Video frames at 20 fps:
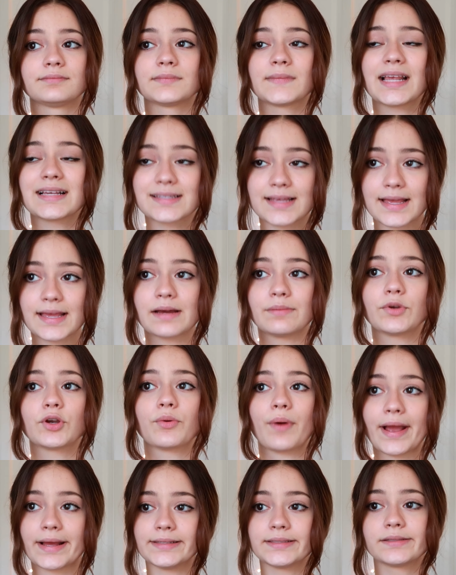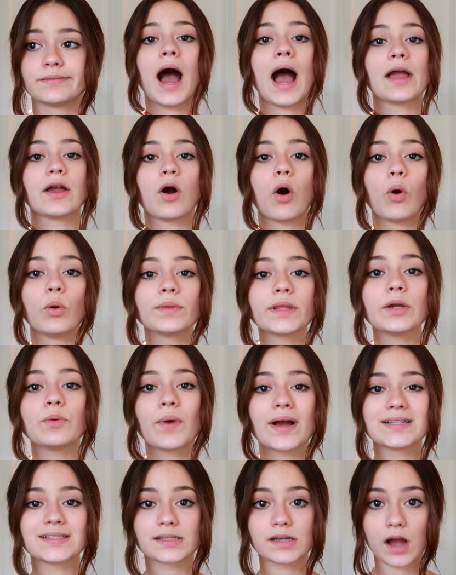yes I am, you're right. I only
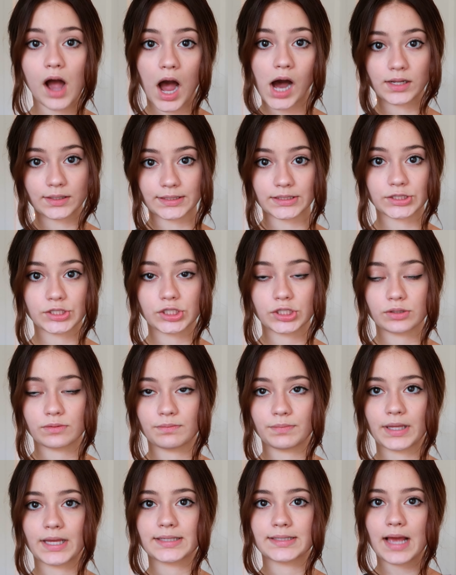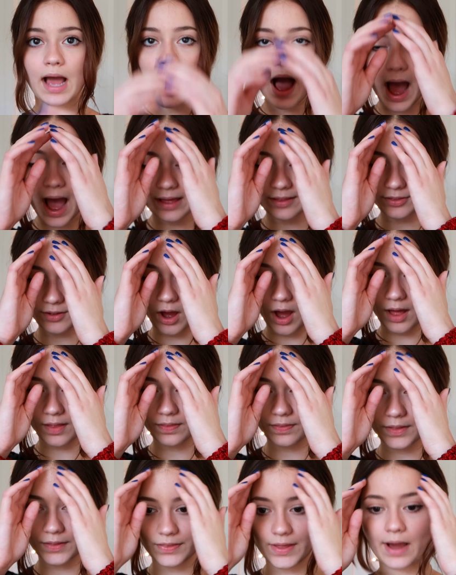went to college because I
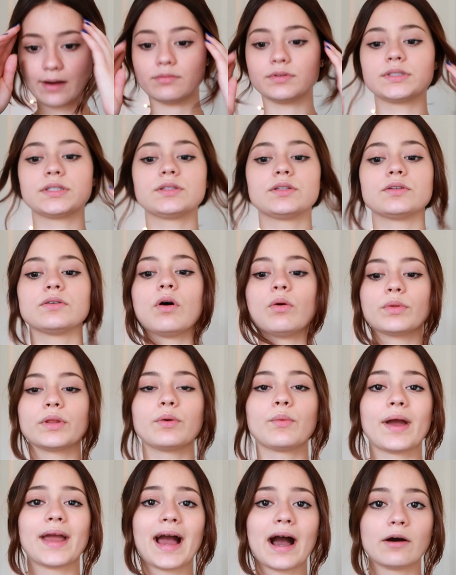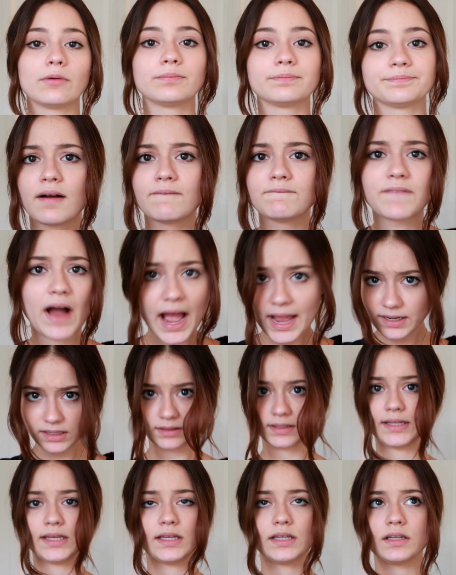thought that that was the only way out.
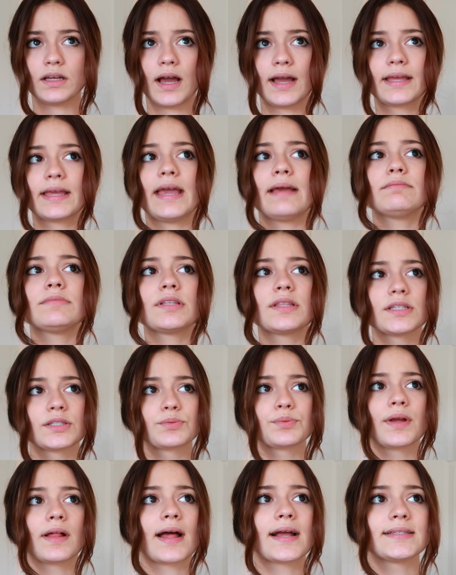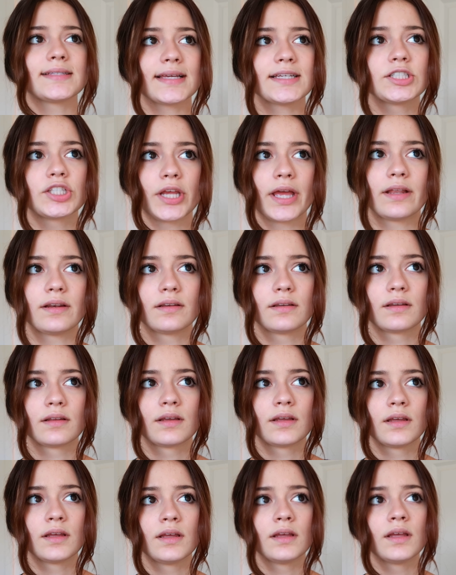Finally, I came to this realization.
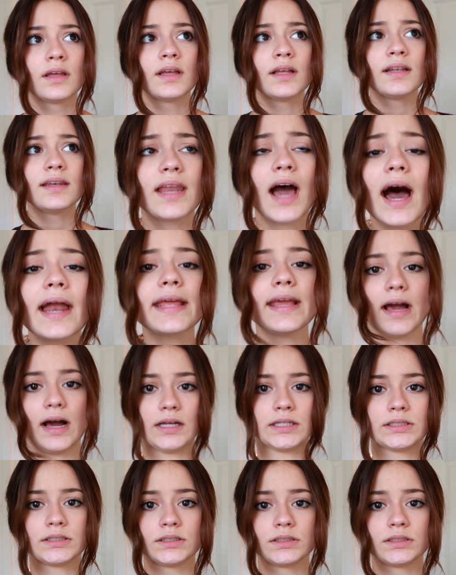Nadia,